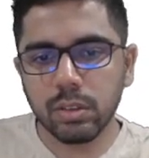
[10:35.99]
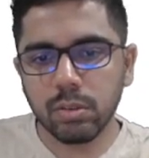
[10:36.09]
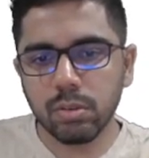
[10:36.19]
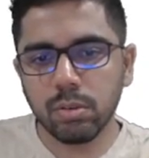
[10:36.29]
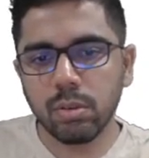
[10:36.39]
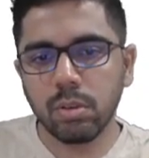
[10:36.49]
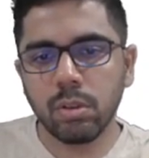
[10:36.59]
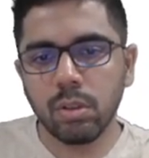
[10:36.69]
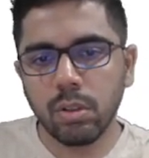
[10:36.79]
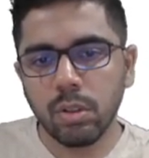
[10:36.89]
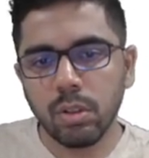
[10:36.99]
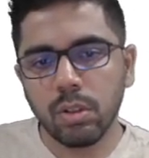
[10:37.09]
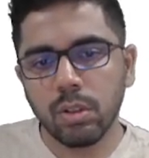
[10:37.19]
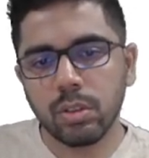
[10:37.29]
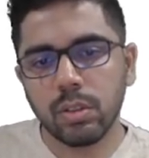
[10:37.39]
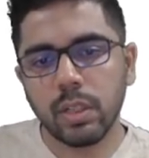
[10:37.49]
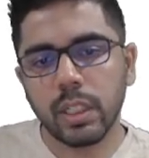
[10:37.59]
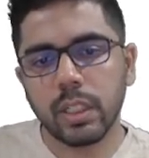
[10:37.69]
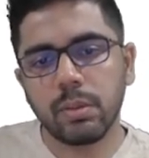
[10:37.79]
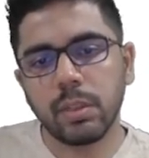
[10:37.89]
2 so I
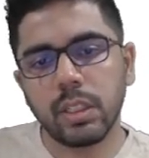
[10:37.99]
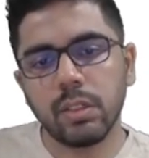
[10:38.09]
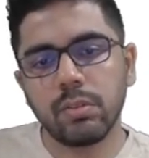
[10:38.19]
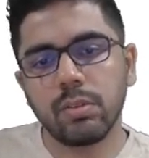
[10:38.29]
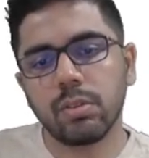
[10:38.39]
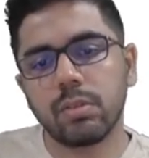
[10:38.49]
get 24.